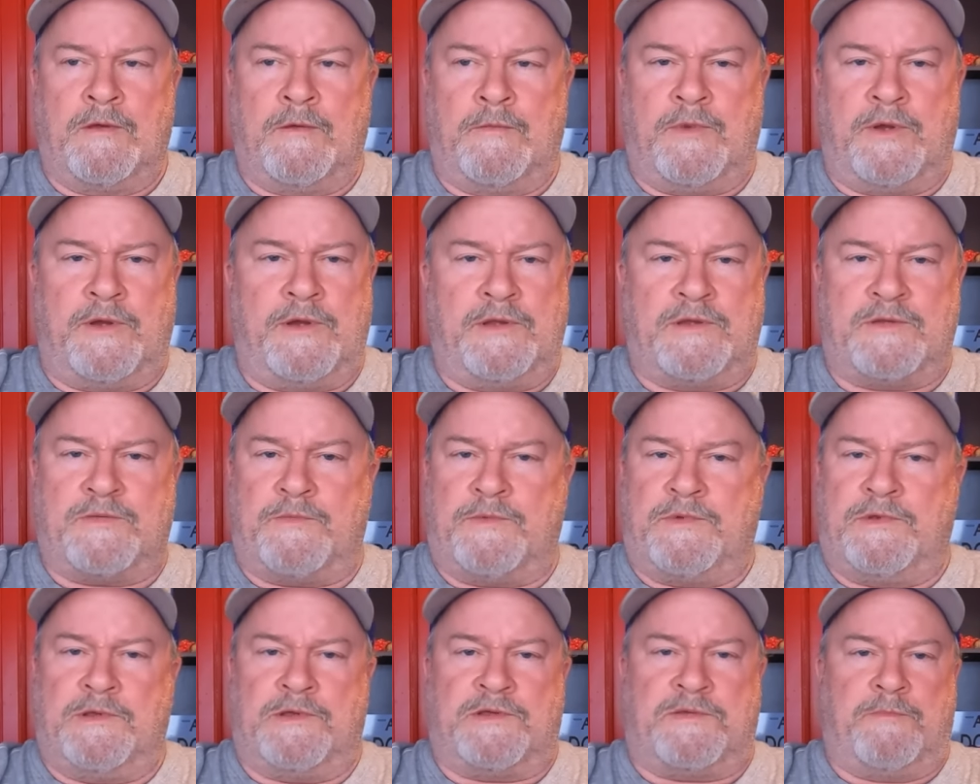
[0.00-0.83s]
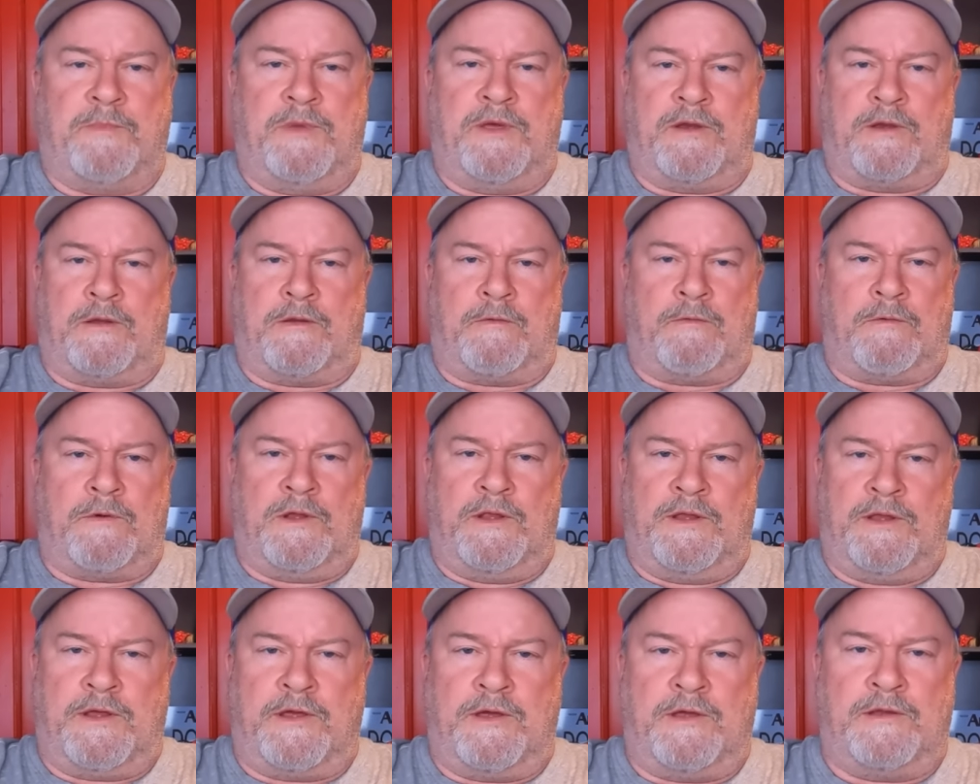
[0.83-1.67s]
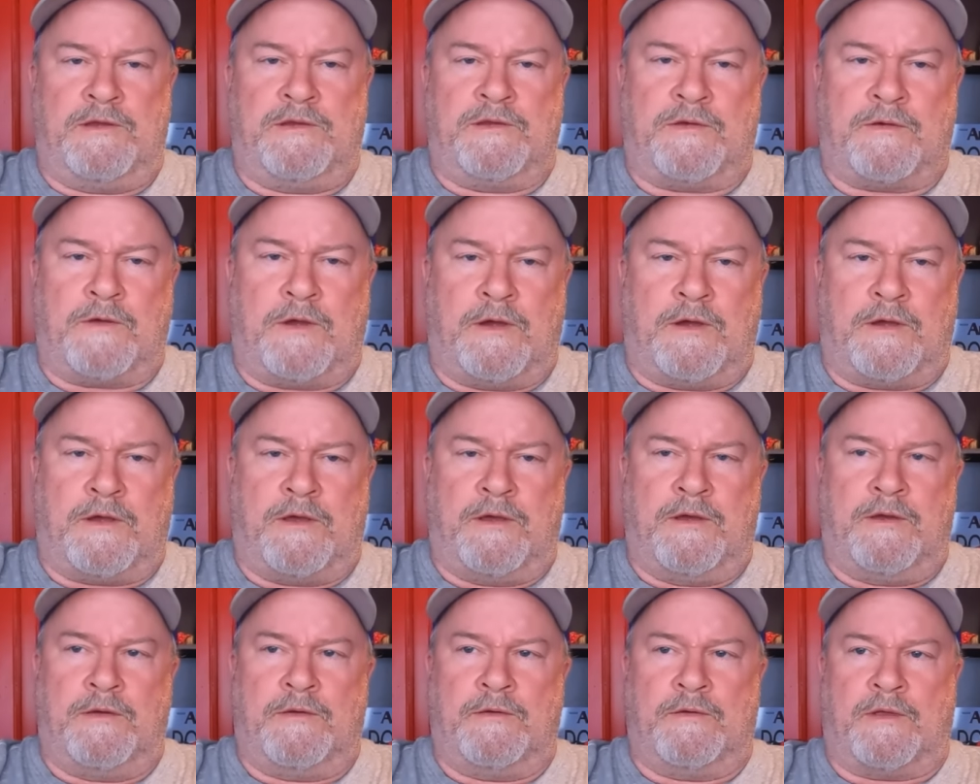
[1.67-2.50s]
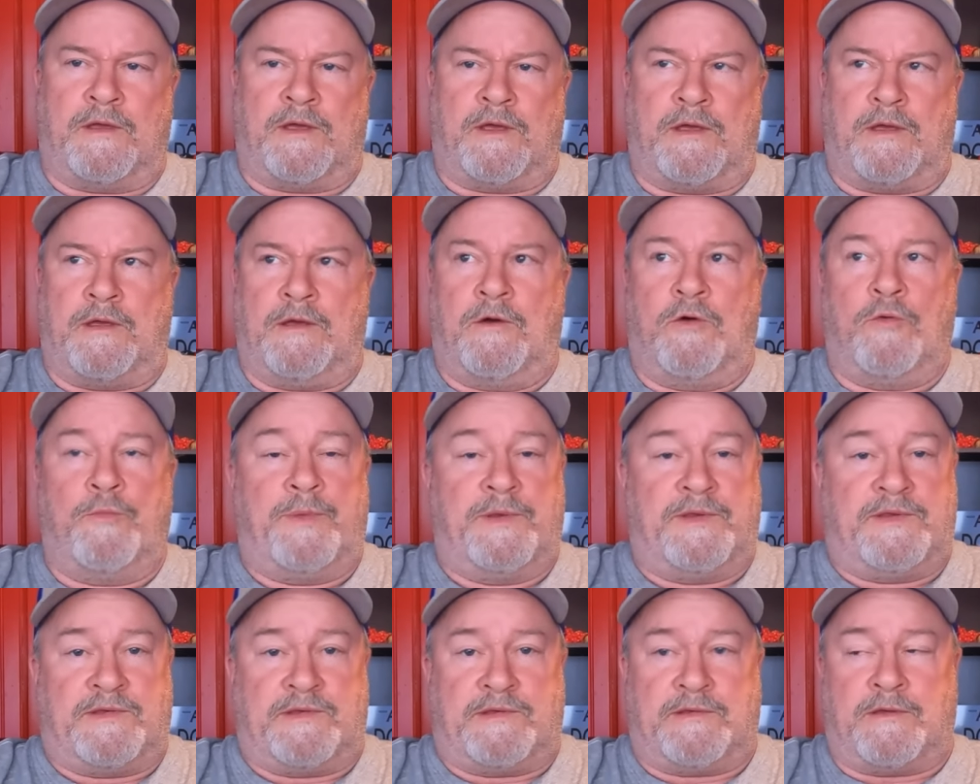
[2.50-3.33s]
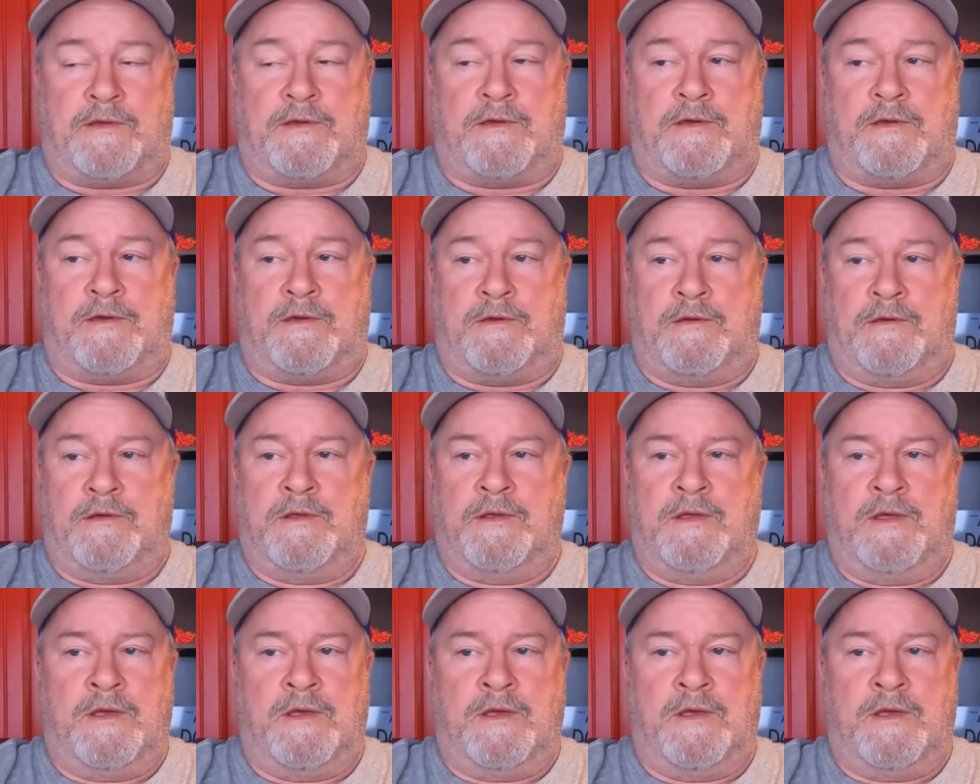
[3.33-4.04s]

But it's just been a really good truck. I hope it's, uh,